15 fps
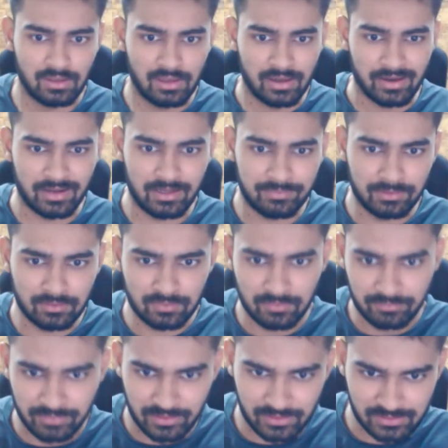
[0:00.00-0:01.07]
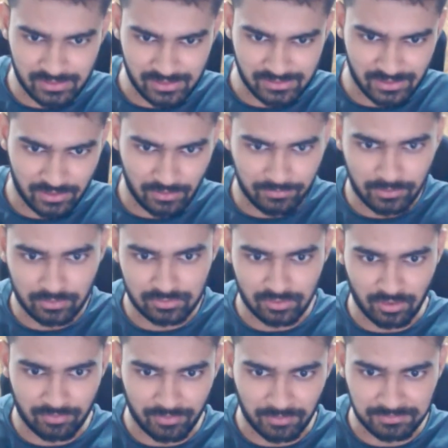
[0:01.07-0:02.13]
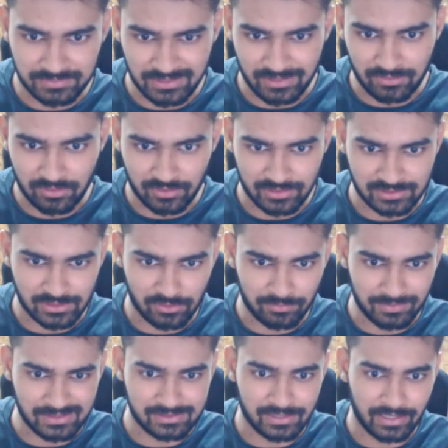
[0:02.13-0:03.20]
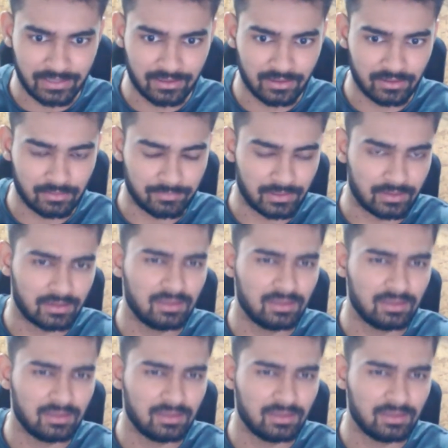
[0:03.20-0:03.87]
Unable to, Meher says unable to solve problem C in context. Can you please guide a little bit?